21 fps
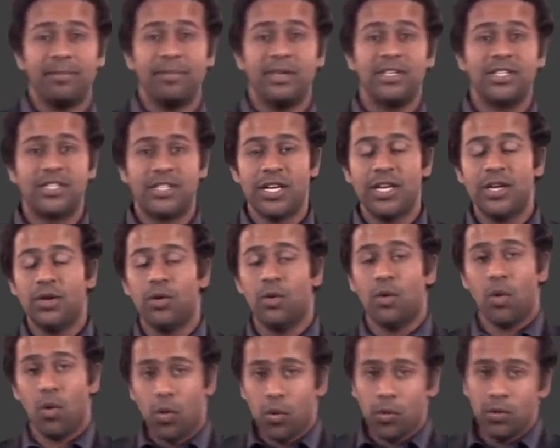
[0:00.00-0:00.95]
can be
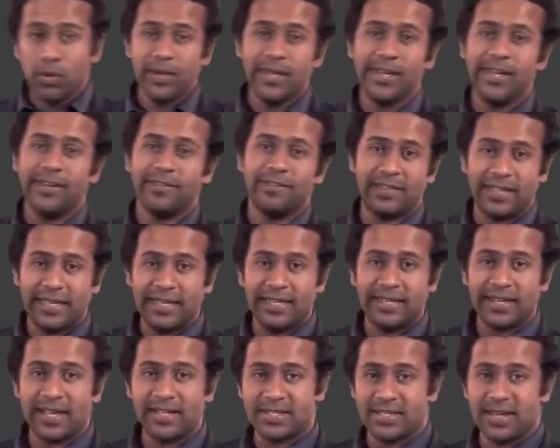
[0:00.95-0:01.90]
0 only if
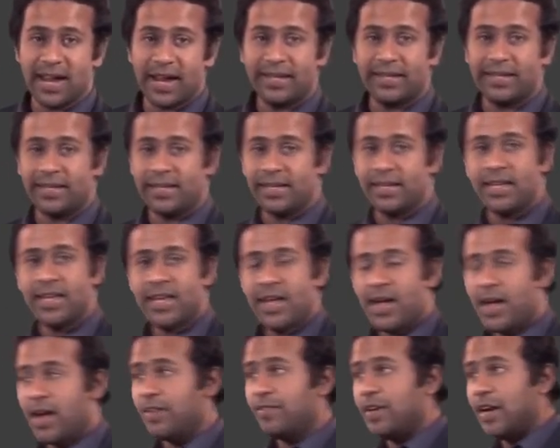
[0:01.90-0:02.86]
theta is 90.
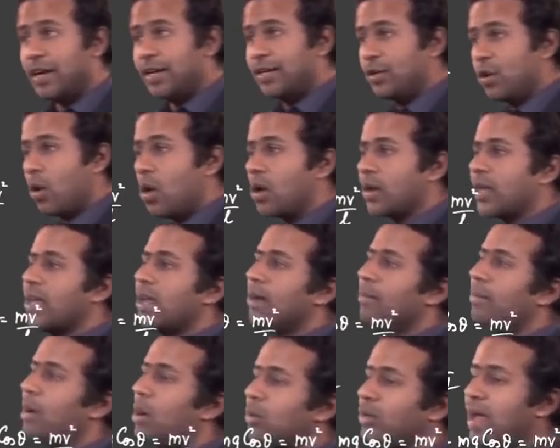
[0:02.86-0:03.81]
And we are talking
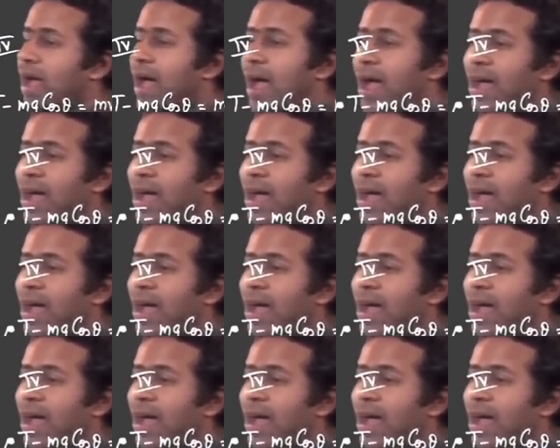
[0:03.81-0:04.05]
about